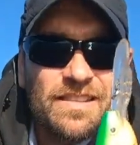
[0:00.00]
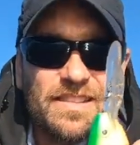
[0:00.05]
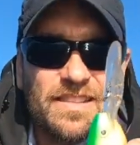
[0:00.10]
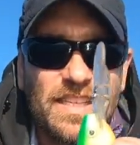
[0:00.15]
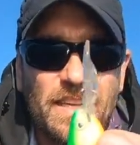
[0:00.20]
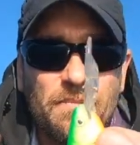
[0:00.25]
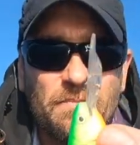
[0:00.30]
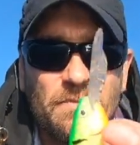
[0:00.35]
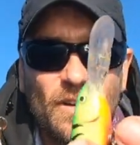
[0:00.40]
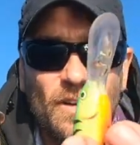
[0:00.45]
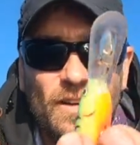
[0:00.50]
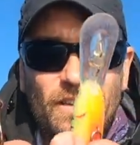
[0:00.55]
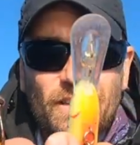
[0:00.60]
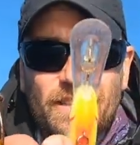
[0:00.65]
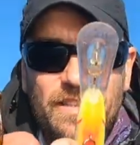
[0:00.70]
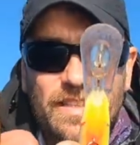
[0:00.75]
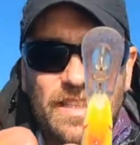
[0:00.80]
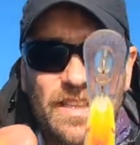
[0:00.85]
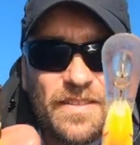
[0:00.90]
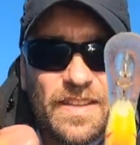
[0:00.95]
same color
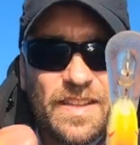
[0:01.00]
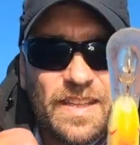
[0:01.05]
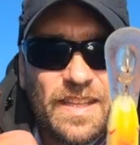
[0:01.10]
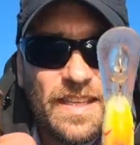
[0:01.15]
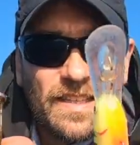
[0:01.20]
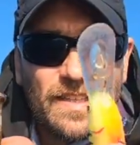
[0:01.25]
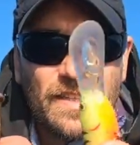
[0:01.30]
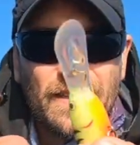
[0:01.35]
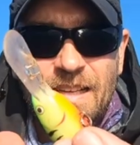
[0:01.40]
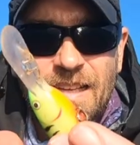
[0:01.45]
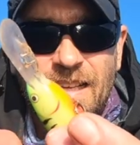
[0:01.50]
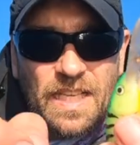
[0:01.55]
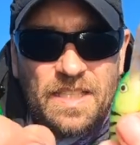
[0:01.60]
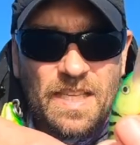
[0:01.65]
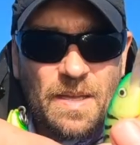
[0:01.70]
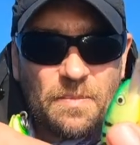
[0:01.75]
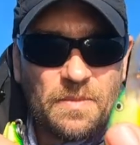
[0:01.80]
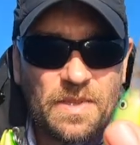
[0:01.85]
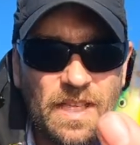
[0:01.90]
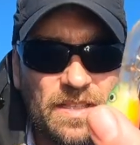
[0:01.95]
and everything
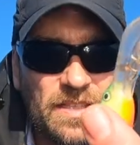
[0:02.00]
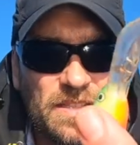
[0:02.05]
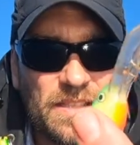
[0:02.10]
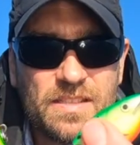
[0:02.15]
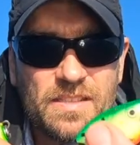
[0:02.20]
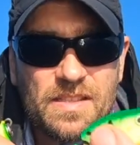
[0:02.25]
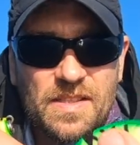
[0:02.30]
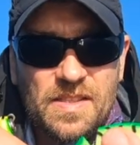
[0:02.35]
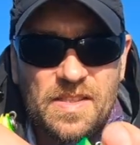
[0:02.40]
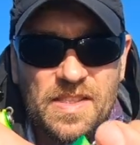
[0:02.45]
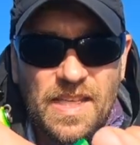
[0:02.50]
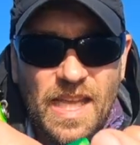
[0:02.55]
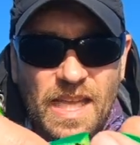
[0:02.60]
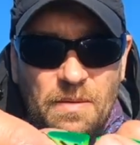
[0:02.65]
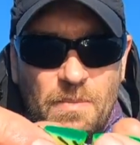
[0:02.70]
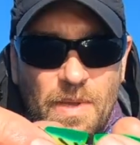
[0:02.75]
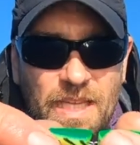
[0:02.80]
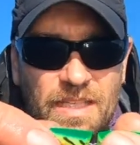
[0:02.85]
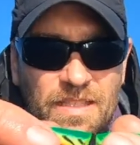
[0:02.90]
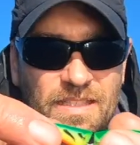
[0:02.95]
except that this is
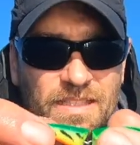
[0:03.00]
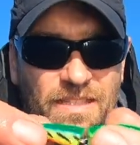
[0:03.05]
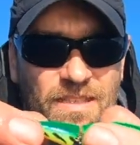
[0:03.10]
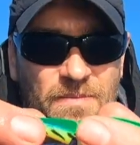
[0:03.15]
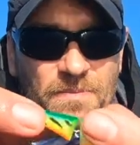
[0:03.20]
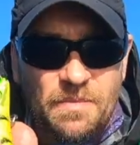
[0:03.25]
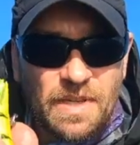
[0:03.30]
segmented